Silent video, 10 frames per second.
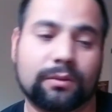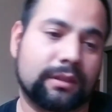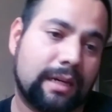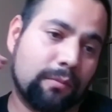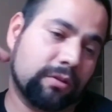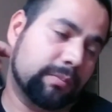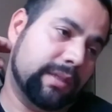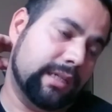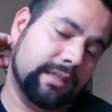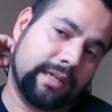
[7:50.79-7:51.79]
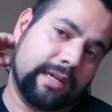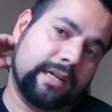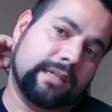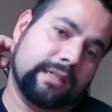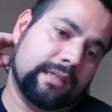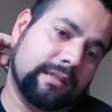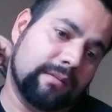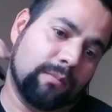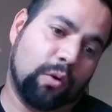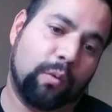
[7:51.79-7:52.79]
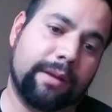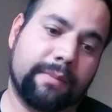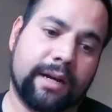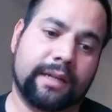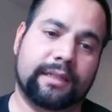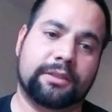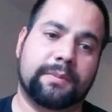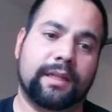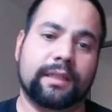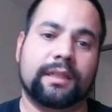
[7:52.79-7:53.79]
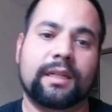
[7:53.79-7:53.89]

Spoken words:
It's got more speed and more weight behind each pellet.